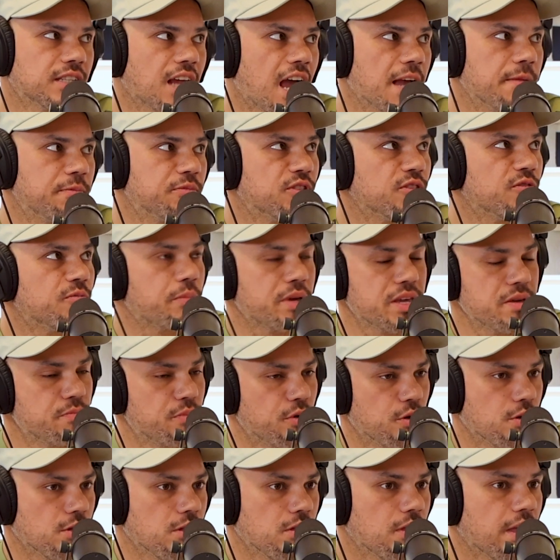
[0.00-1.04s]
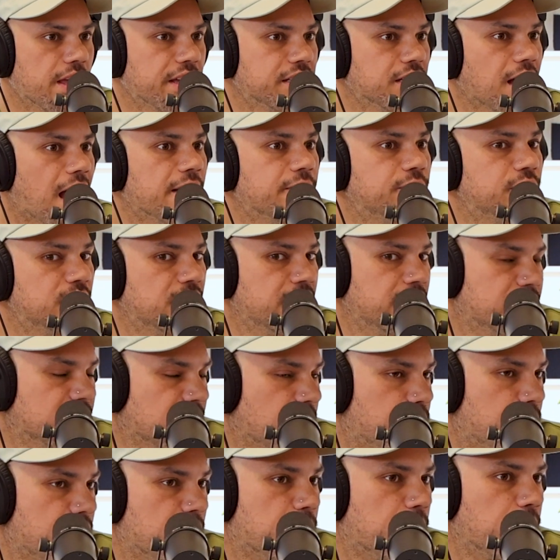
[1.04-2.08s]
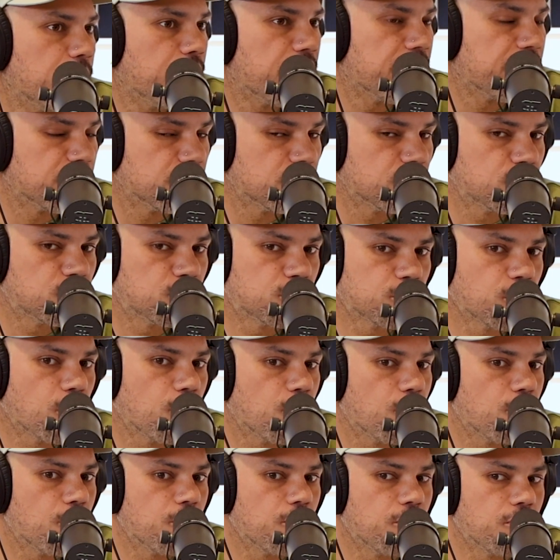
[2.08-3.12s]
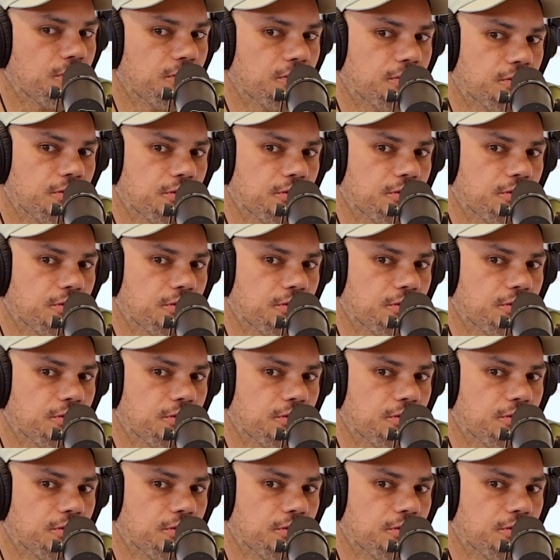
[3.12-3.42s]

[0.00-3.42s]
types of people. Like I see some people that are so,